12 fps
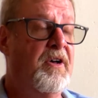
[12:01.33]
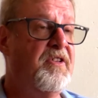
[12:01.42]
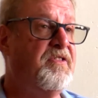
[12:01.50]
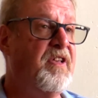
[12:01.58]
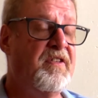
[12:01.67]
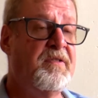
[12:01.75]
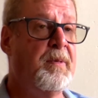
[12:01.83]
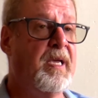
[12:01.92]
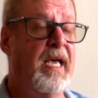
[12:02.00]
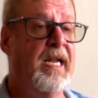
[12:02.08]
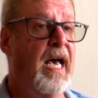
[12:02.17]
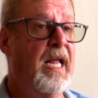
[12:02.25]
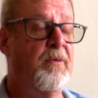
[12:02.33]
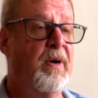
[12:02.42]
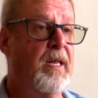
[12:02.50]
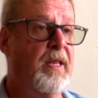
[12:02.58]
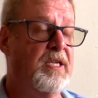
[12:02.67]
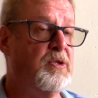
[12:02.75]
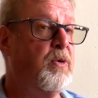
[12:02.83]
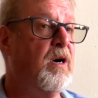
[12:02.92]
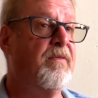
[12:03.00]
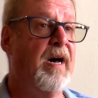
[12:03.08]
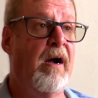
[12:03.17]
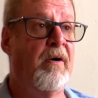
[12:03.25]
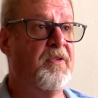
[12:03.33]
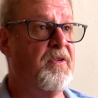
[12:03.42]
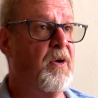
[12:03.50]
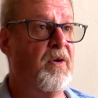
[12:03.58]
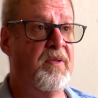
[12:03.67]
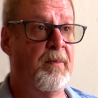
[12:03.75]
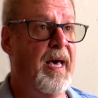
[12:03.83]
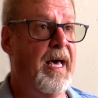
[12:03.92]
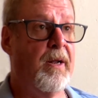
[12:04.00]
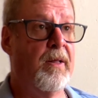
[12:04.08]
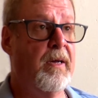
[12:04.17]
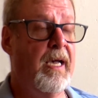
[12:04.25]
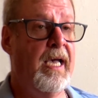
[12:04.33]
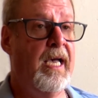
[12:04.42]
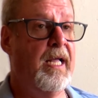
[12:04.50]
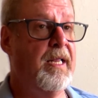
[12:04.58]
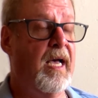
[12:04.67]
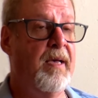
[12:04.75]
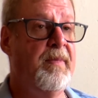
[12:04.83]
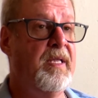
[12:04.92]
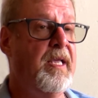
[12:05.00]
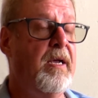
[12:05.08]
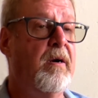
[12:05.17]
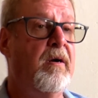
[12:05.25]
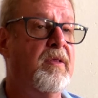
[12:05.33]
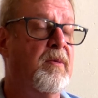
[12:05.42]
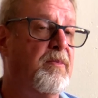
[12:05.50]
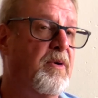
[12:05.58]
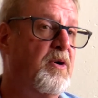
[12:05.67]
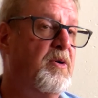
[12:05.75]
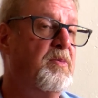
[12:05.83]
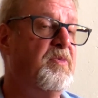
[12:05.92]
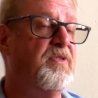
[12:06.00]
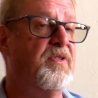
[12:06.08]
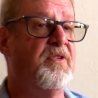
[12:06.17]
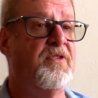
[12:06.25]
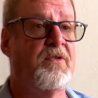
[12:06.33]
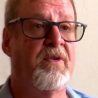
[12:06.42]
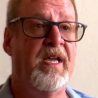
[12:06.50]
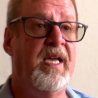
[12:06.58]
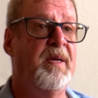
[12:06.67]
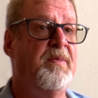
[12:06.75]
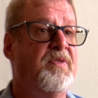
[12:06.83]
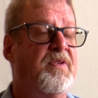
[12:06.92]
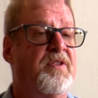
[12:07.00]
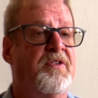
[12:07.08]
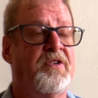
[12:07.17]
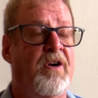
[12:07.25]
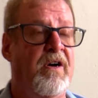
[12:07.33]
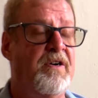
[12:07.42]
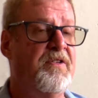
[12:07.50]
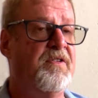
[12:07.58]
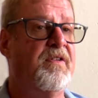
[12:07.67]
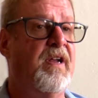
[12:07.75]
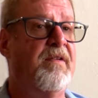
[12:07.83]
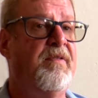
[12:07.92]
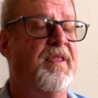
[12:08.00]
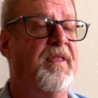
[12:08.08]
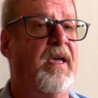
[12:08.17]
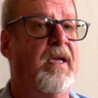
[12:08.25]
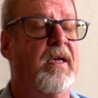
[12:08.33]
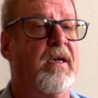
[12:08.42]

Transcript: Hood's Texas Brigade had to wait like 12 hours to go into battle. And I mean, they heard the booms and the screams and the charges and everything.